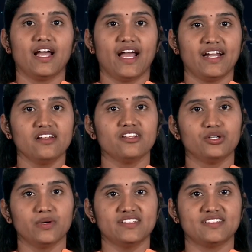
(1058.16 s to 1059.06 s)
and
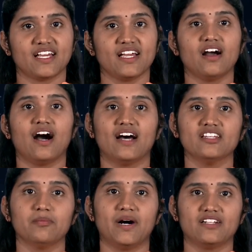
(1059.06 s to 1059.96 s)
USA,
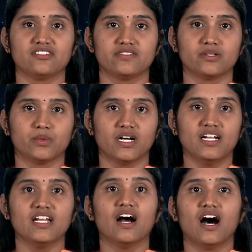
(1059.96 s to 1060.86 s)
other parts of the
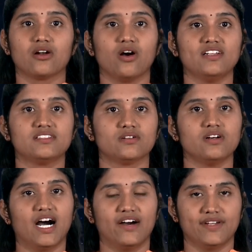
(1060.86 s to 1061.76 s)
world are
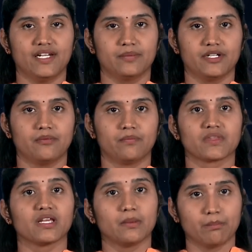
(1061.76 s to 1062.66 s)
also available.
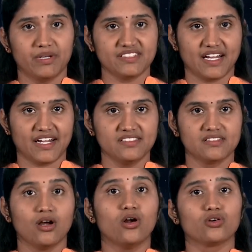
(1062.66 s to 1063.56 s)
Besides,
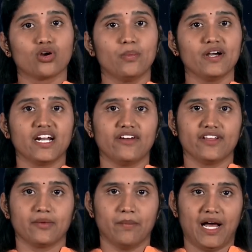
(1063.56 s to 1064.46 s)

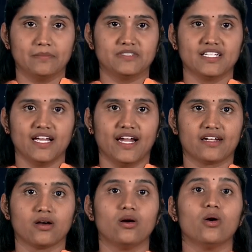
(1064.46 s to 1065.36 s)
topographic maps
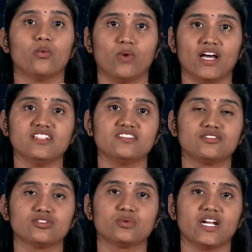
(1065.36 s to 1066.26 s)
at
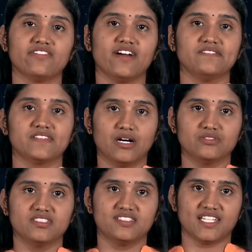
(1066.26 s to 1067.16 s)

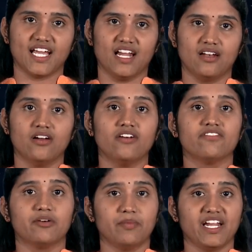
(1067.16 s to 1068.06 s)
1:25,000 scale
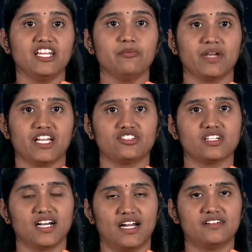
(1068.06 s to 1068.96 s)
for many major
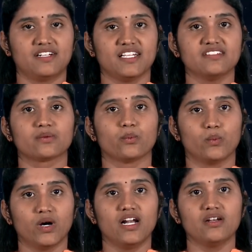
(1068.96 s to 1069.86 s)
countries
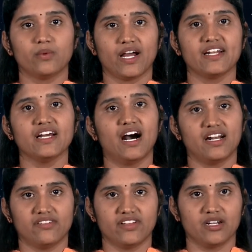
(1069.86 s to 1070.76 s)
worldwide are
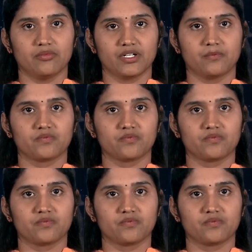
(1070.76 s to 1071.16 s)
available.